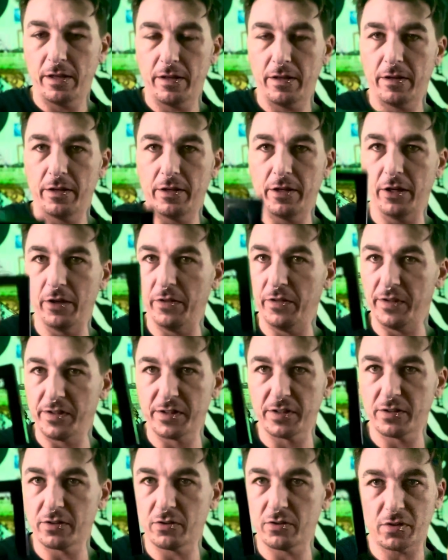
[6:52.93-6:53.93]
You know, this
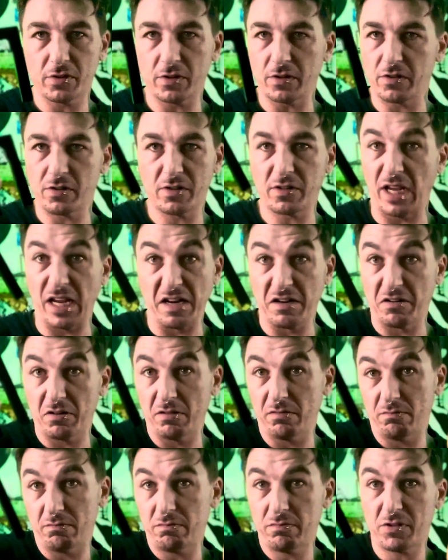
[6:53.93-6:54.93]
is just a
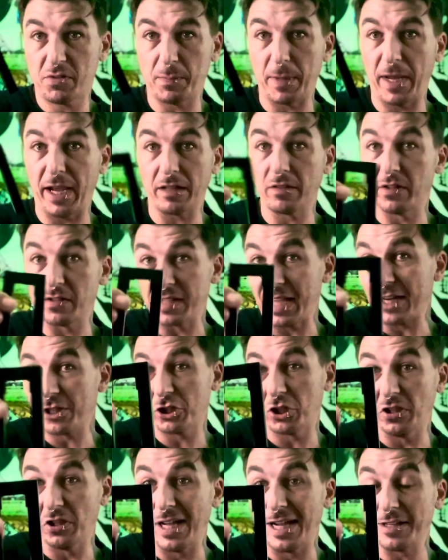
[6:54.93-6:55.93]
standard spec. This actually
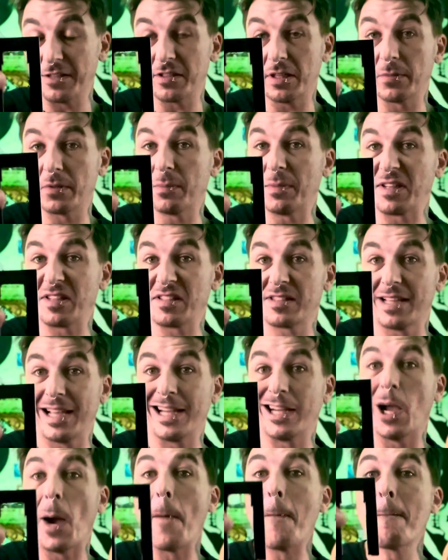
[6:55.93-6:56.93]
lines up to my
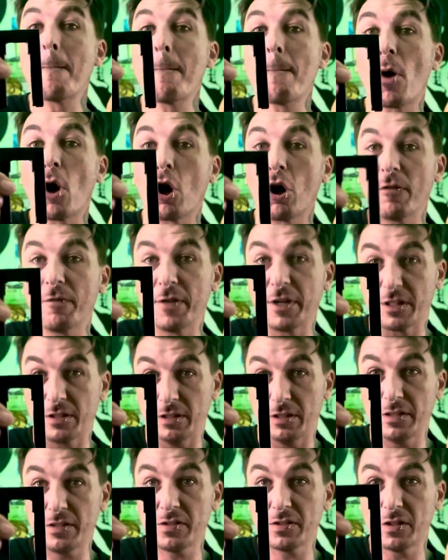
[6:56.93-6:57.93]
Saiga
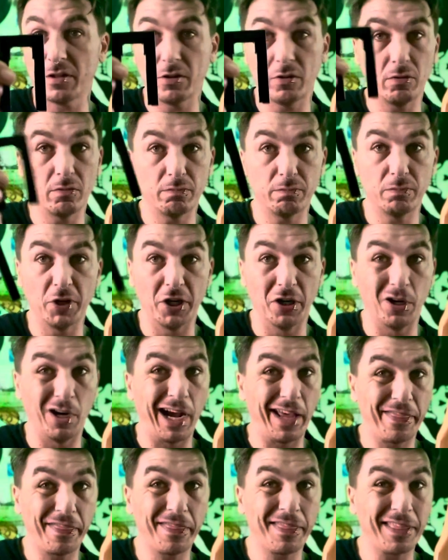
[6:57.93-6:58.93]
perfectly. So, you know,
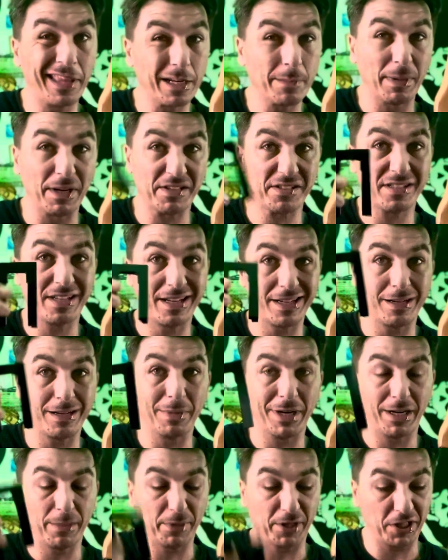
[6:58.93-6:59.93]
I think my Saiga might
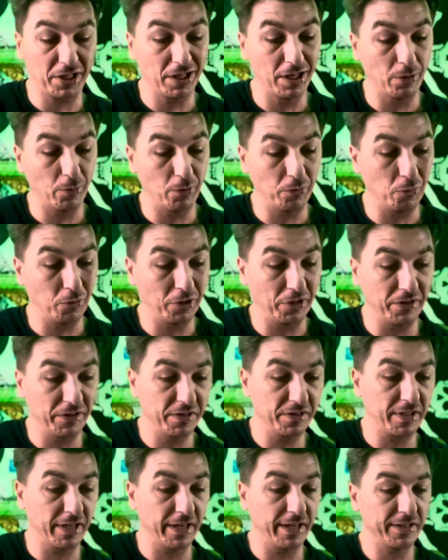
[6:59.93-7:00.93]
have been cut with one of these
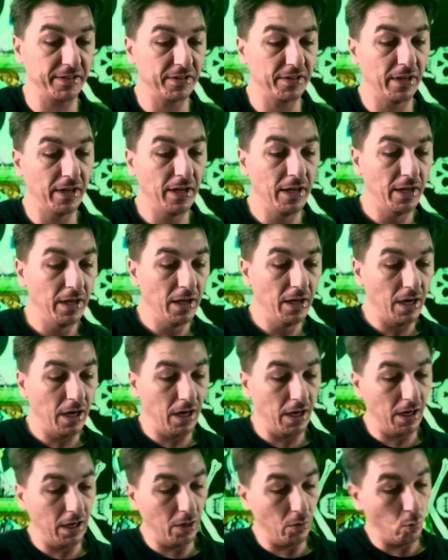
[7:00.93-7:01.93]
guys.
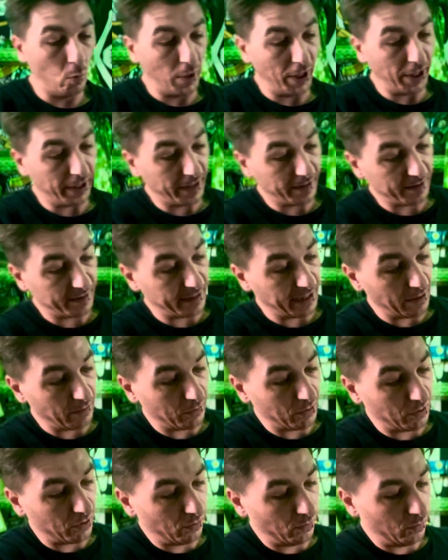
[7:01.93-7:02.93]
When it gets down
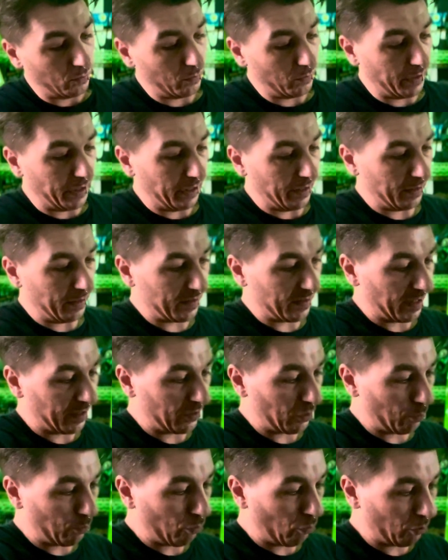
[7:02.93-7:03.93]
to the
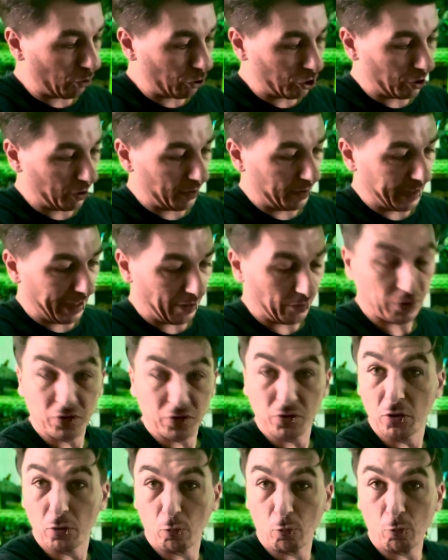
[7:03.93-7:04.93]
center portion, down
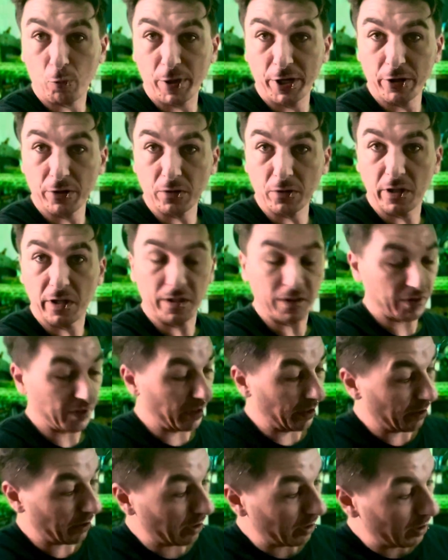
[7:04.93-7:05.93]
the rear lugs
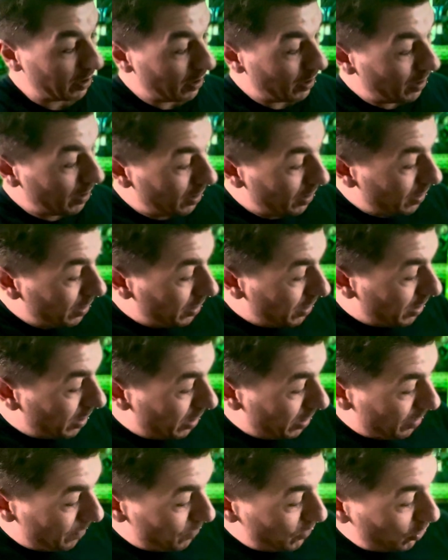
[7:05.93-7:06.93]
here,
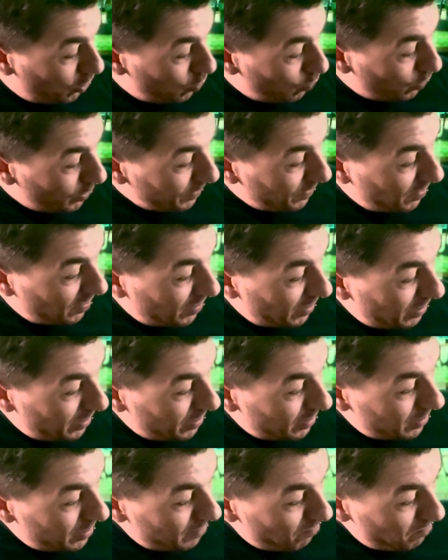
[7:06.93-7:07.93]
you can
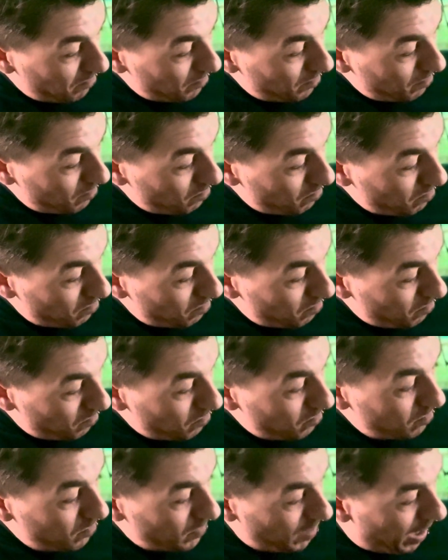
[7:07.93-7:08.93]
see,
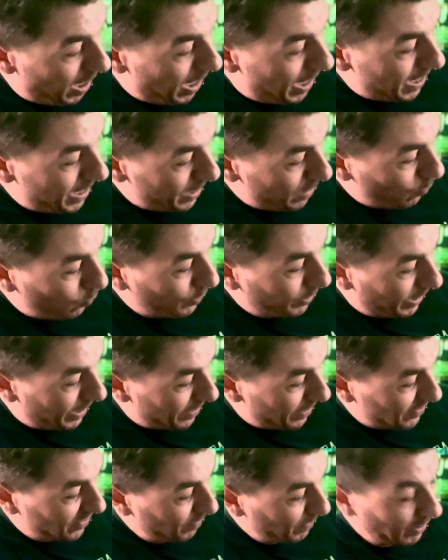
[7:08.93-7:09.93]
I would
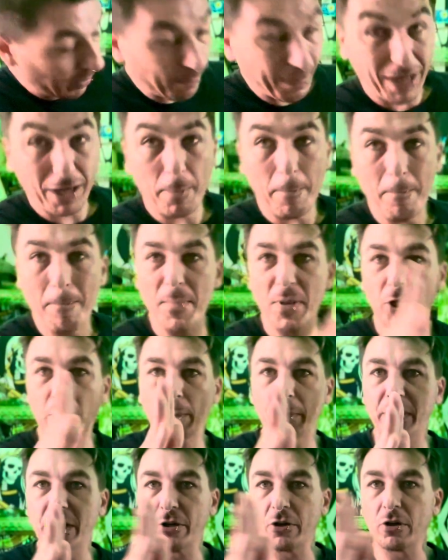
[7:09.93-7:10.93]
estimate about 1
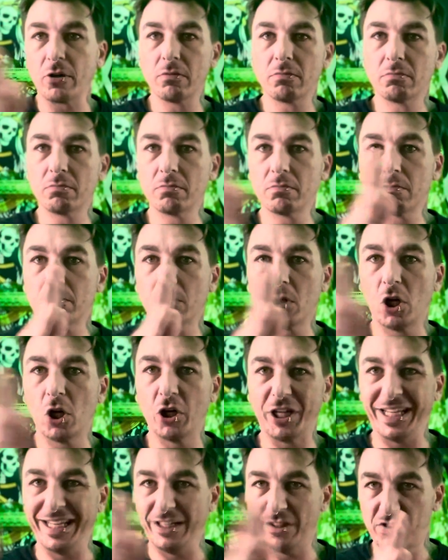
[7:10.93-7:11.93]
millimeter
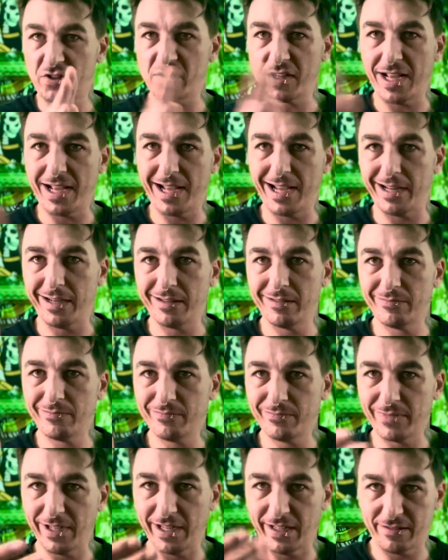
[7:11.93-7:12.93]
on each side
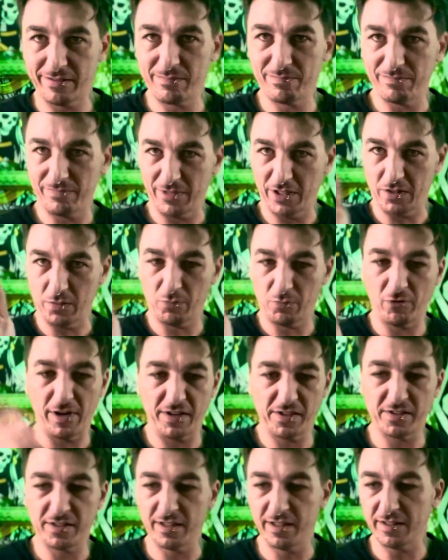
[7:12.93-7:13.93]
that is
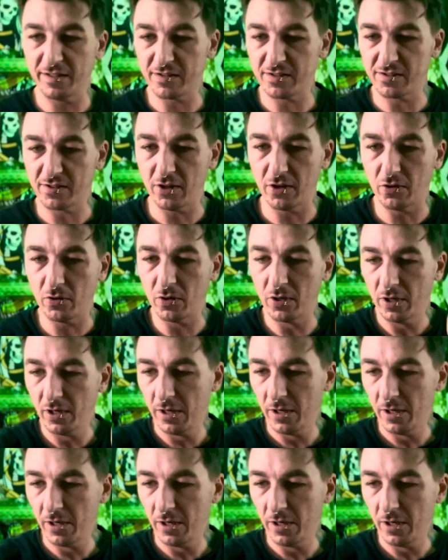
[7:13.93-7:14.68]
pressed in. So,